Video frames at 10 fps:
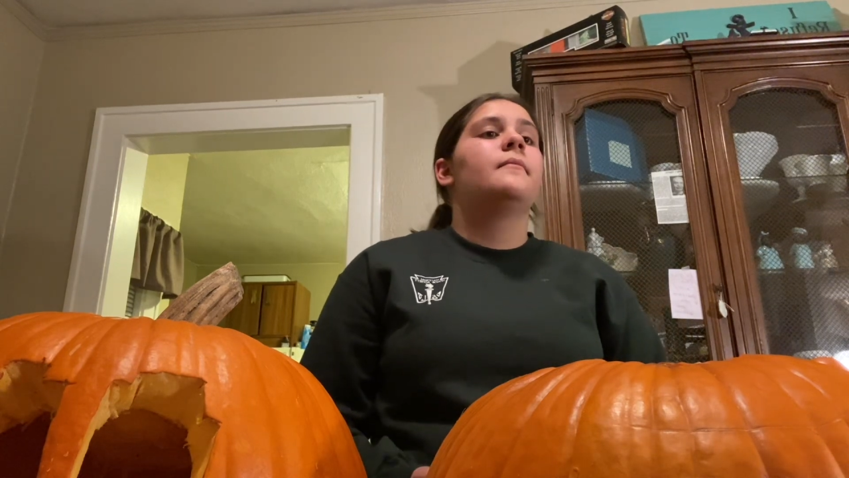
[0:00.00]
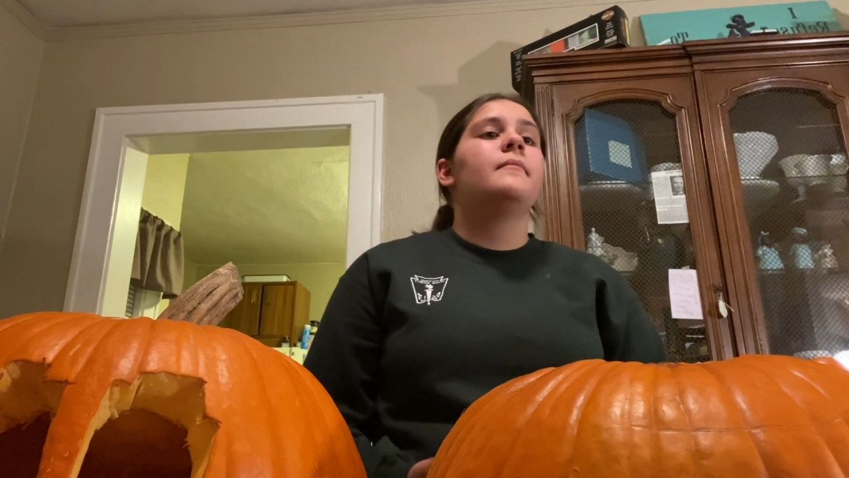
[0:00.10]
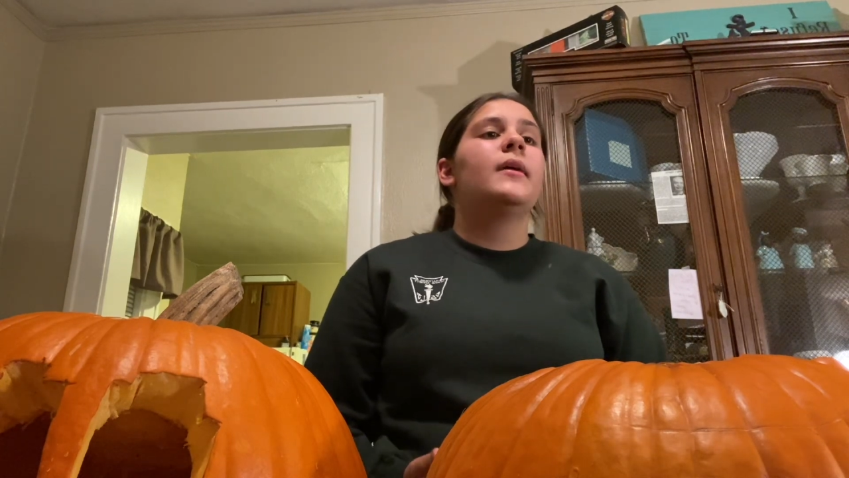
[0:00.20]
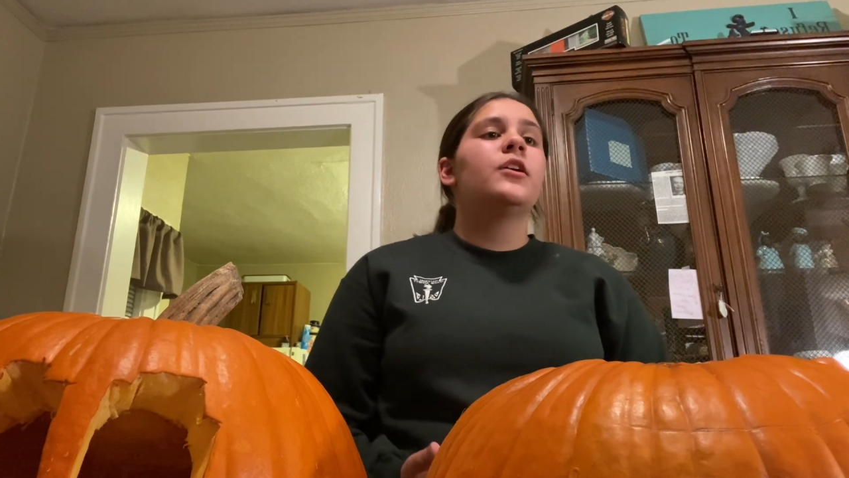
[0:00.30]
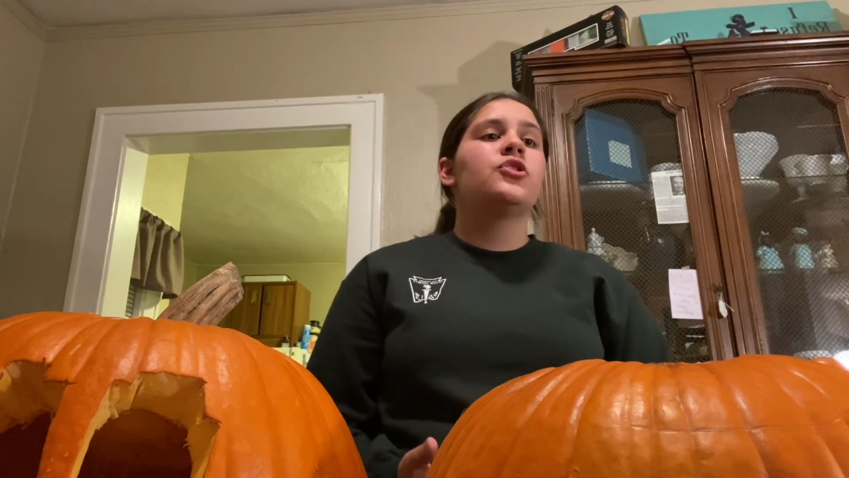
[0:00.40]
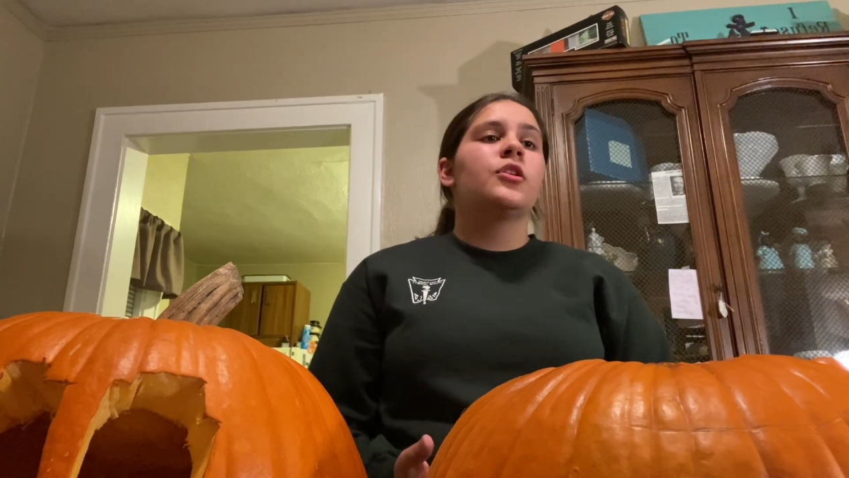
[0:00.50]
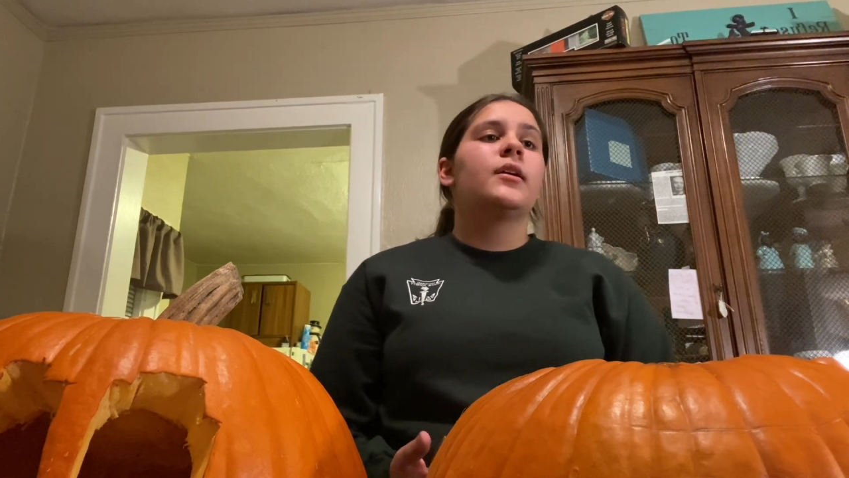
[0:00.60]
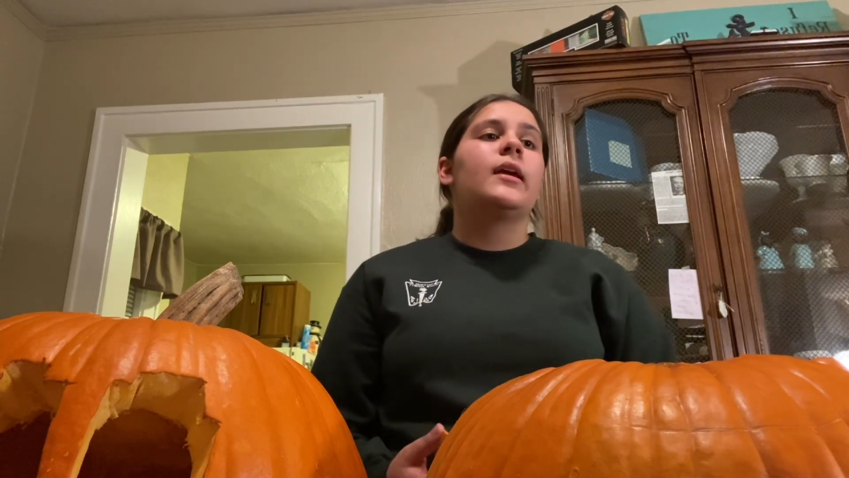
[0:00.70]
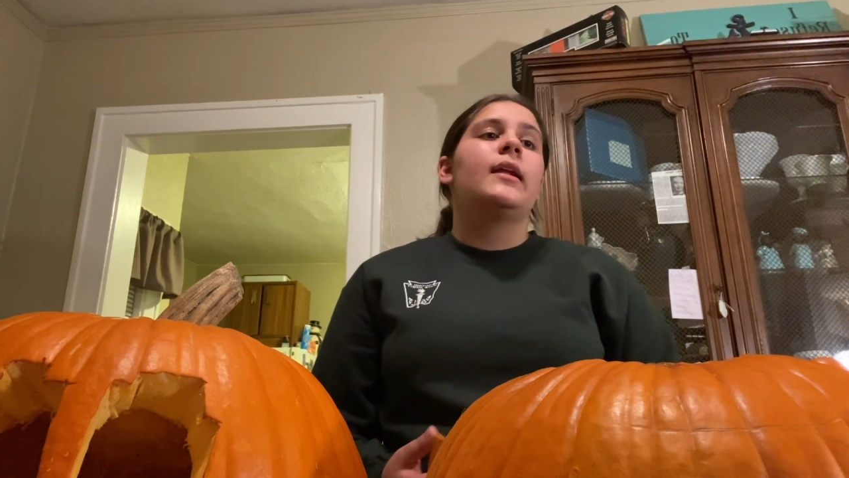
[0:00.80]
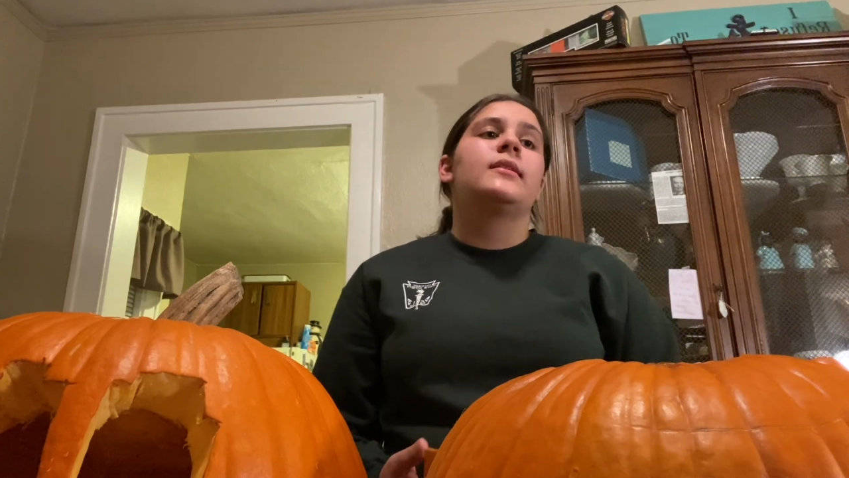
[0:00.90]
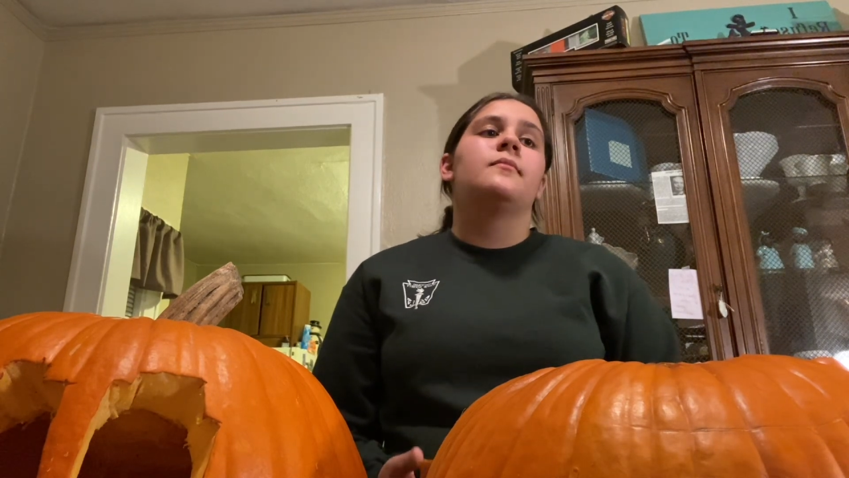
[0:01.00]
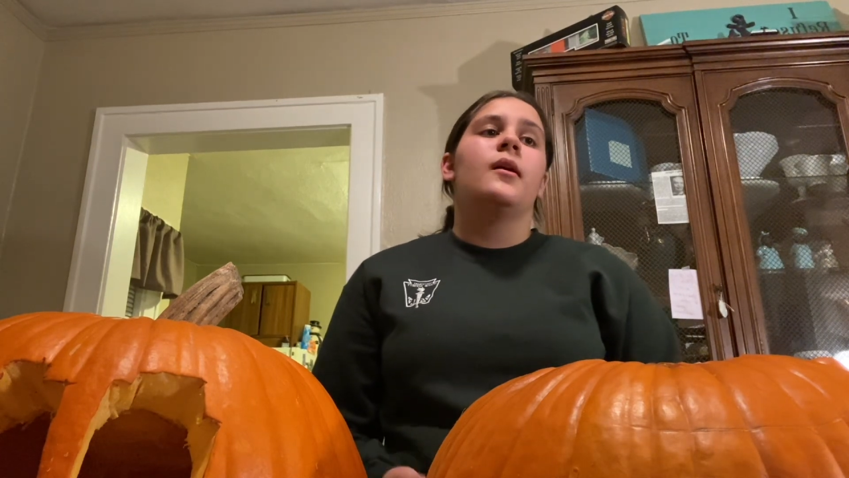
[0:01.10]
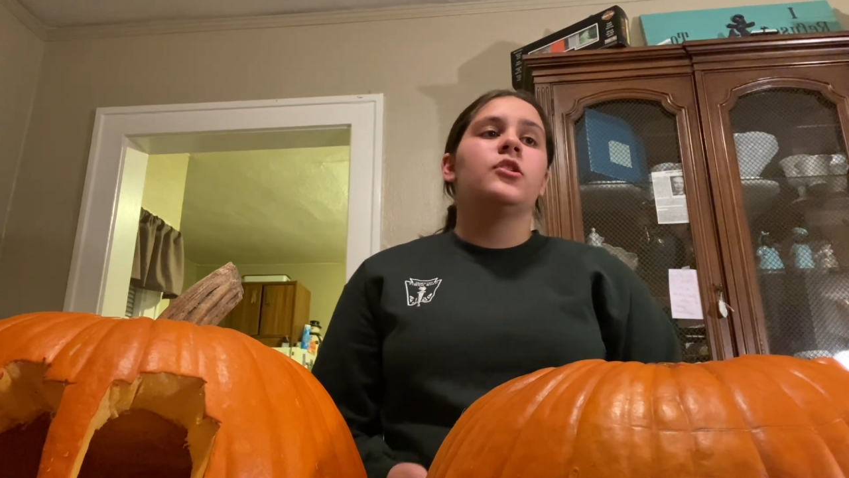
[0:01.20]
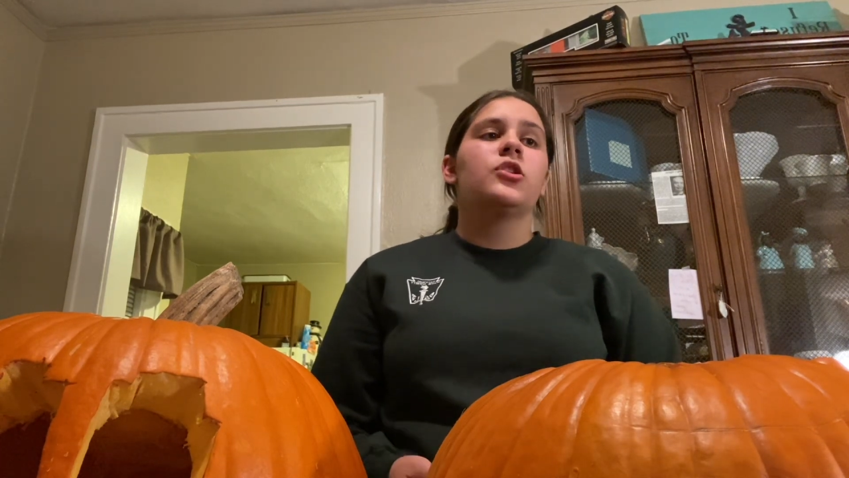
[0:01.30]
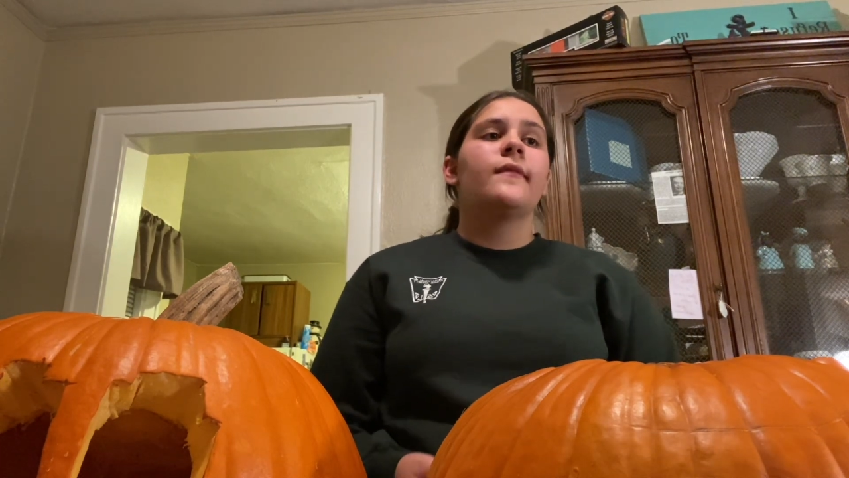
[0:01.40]
Make sure to get as
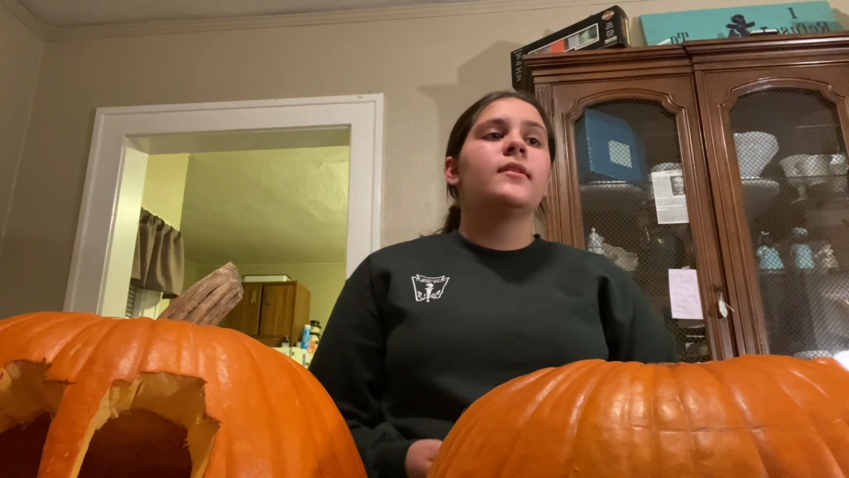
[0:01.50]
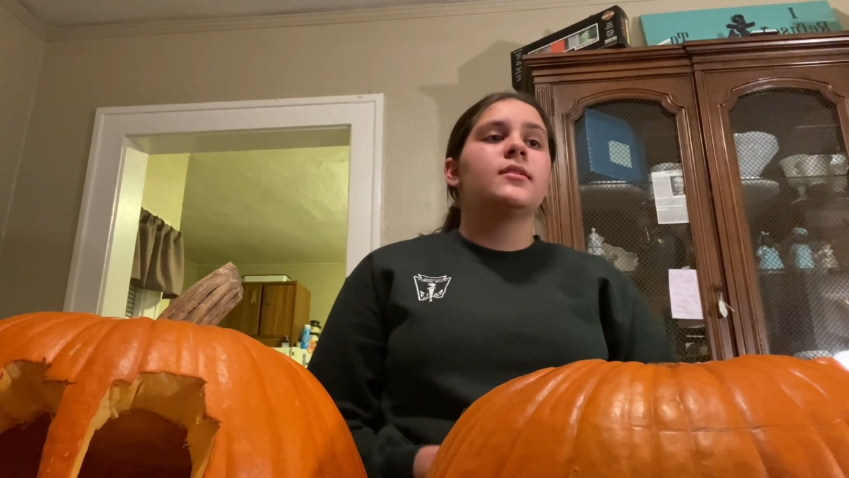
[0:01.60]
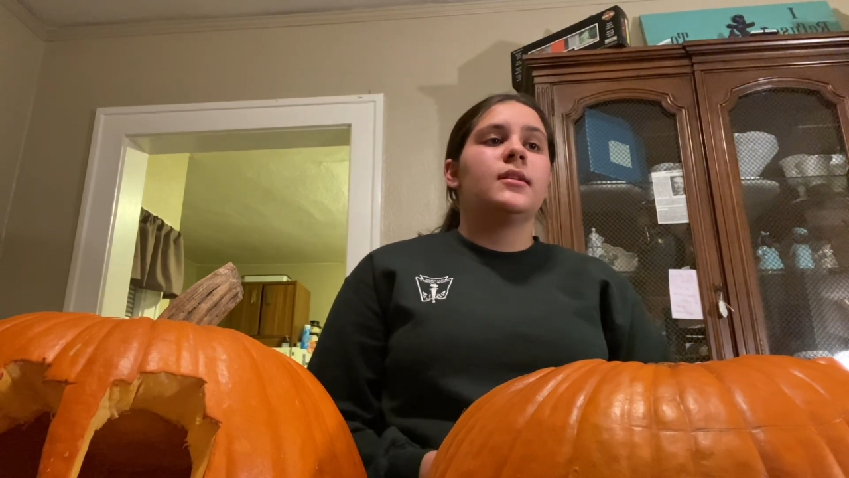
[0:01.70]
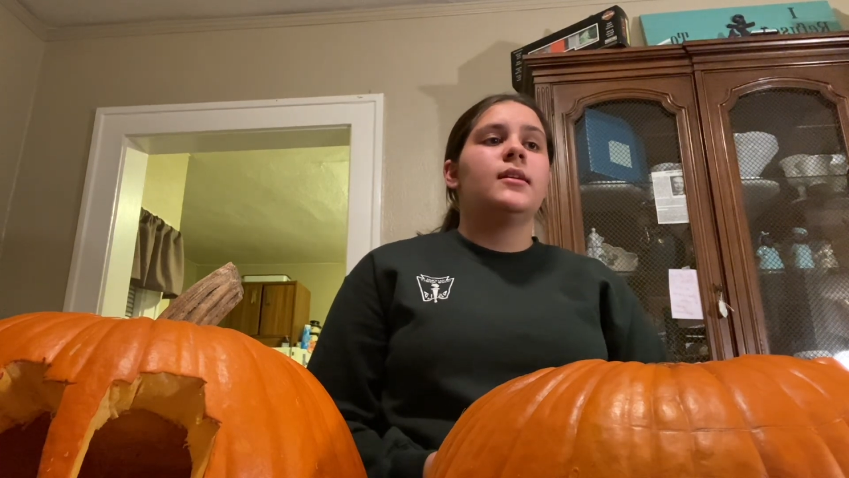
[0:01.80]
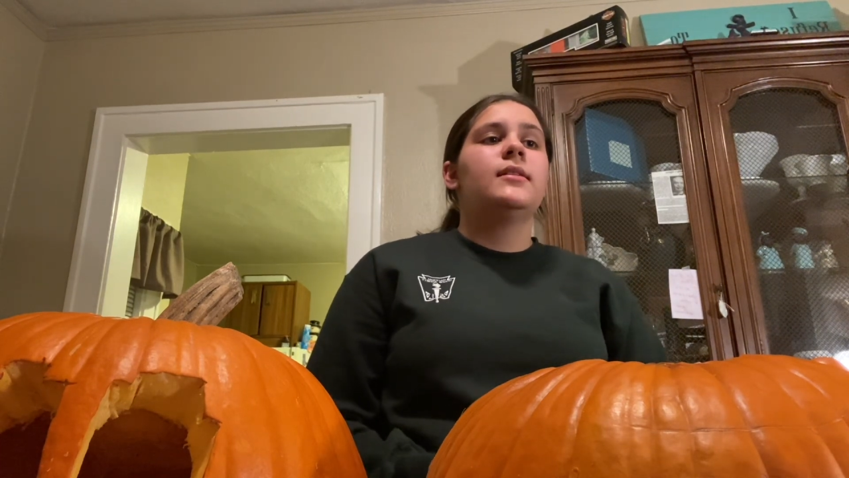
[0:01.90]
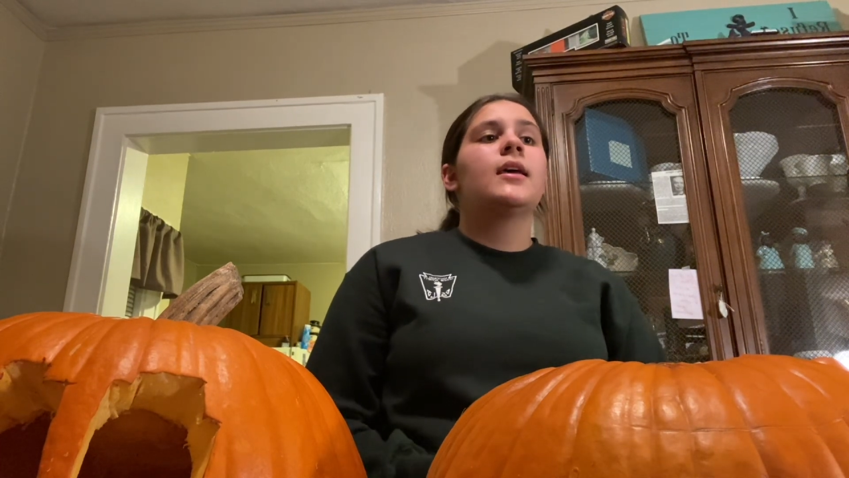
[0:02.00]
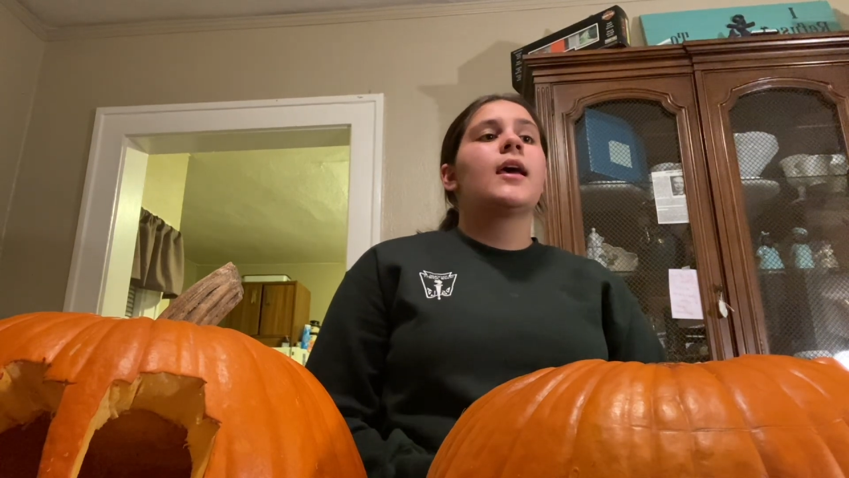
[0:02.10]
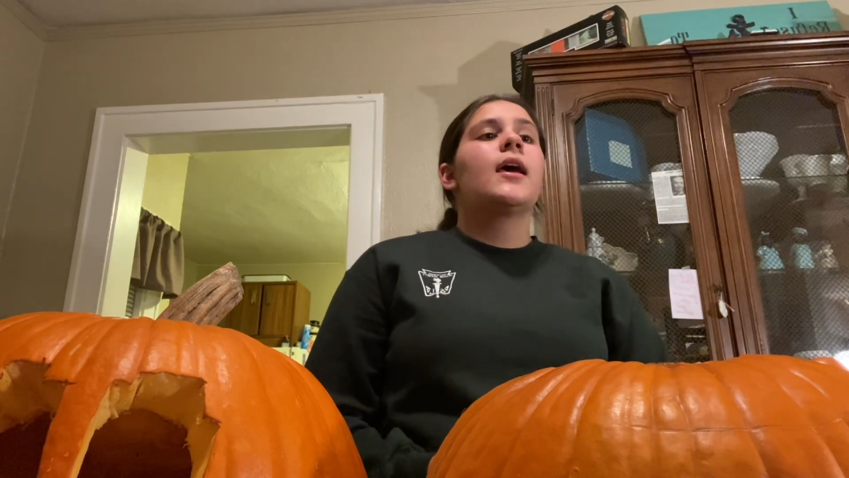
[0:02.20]
much of the seeds